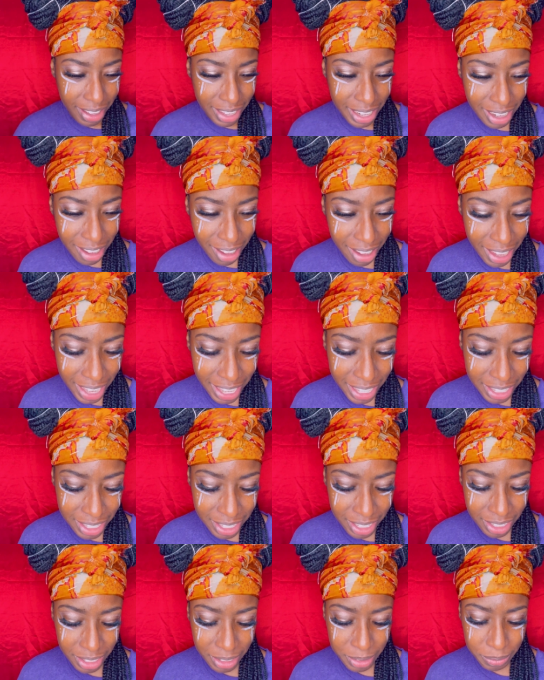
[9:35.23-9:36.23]

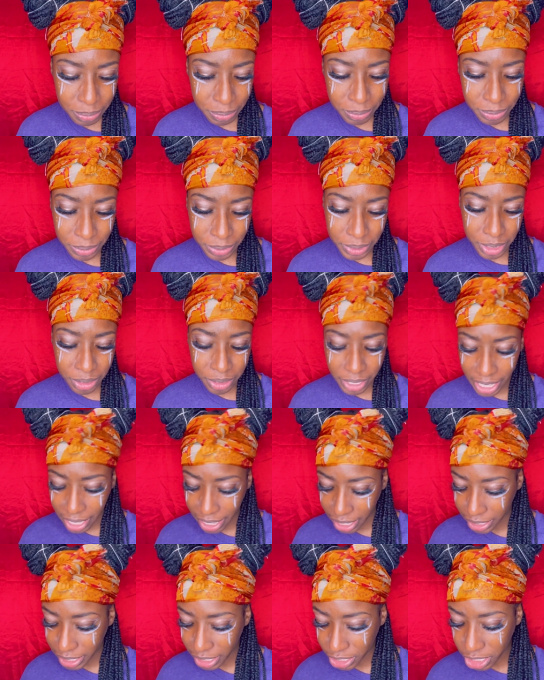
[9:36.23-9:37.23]
Like,
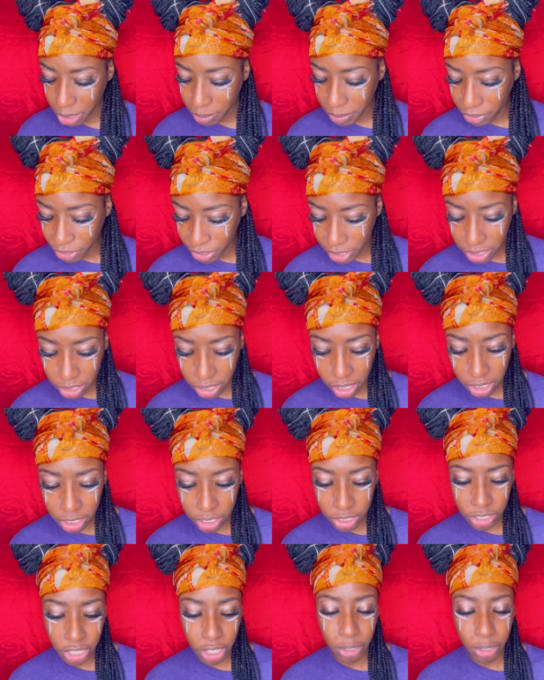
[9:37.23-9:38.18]
okay, that's gonna be $50.